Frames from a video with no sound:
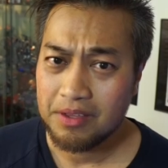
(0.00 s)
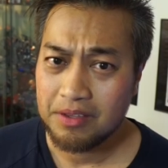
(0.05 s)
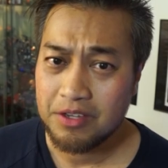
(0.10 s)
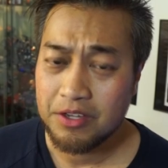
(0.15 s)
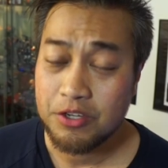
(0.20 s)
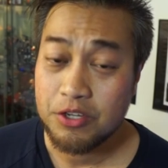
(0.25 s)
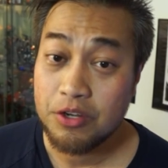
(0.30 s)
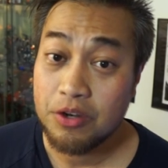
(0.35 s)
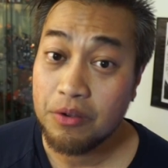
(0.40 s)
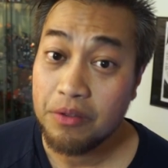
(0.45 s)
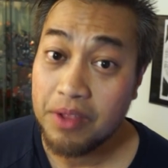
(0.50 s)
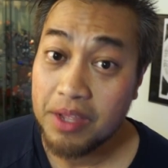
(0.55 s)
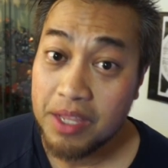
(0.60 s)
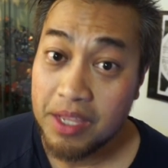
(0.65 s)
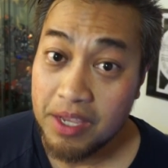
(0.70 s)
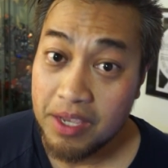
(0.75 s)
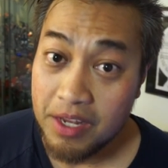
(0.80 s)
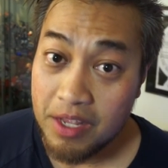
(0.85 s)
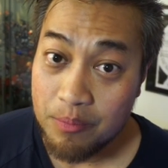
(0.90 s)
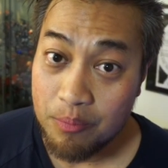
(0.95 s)
Did you know that
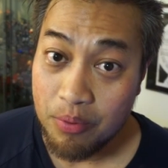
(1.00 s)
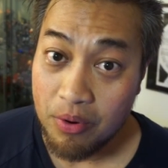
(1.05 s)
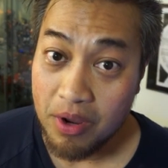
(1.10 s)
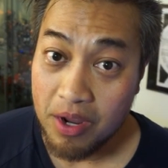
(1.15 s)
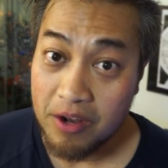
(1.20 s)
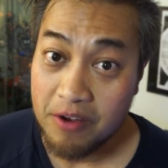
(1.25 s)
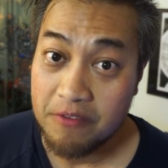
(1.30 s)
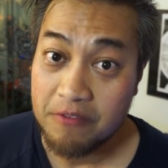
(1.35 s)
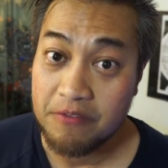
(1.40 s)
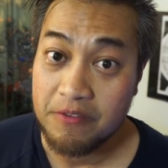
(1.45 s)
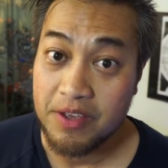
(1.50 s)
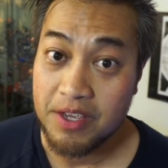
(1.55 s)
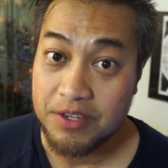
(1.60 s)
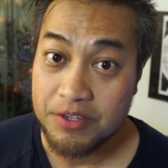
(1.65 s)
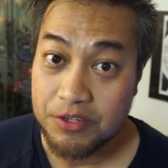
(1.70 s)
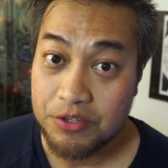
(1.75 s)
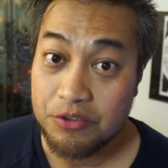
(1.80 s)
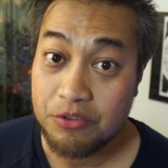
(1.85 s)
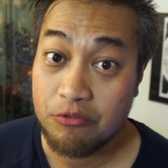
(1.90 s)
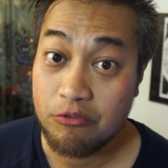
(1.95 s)
Kitty Pryde
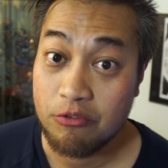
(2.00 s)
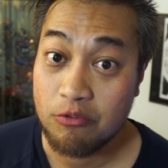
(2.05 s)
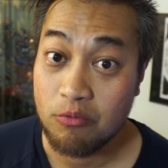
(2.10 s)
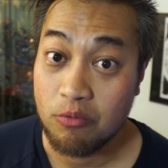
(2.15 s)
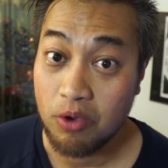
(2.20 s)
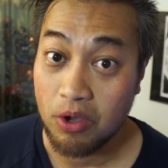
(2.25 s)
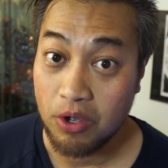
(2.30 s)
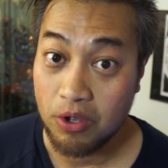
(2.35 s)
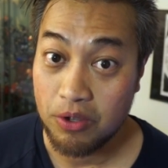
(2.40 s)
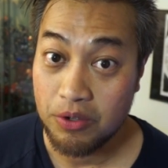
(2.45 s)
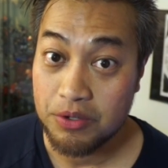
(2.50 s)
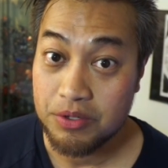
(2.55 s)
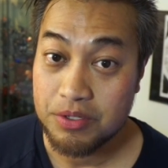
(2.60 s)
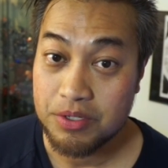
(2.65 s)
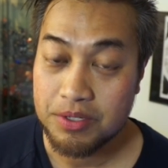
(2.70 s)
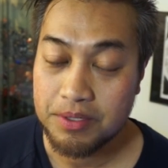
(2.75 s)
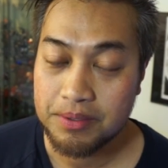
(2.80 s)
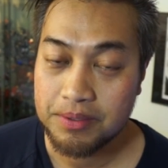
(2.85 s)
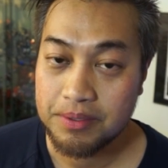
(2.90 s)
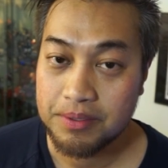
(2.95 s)
phases through
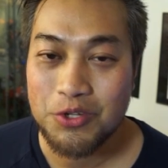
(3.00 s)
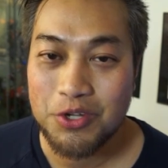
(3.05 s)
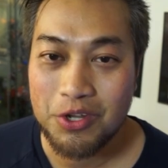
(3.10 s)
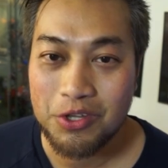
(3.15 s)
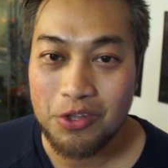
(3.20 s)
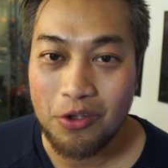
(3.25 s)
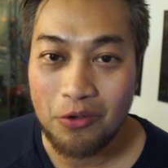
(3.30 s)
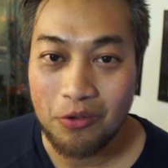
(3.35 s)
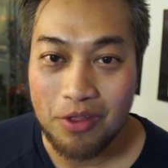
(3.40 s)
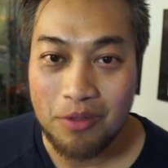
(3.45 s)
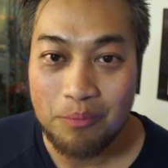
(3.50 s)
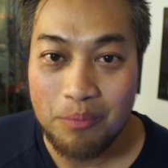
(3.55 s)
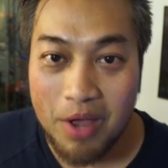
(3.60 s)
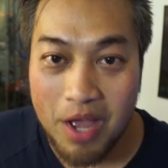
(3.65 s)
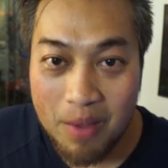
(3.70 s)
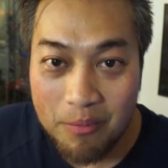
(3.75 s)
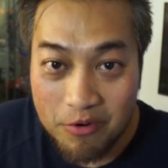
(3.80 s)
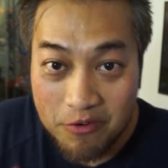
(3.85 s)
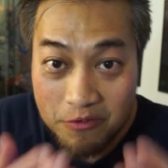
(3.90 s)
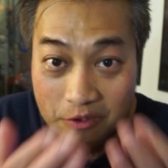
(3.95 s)
walls? She could totally
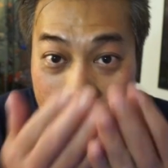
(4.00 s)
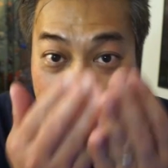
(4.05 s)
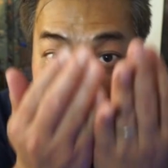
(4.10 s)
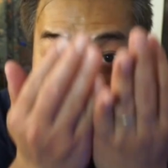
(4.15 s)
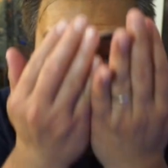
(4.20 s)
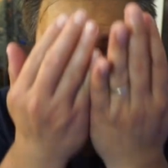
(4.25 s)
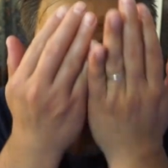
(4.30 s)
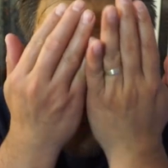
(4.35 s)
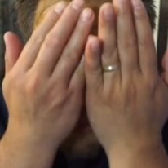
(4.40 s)
pop her face through the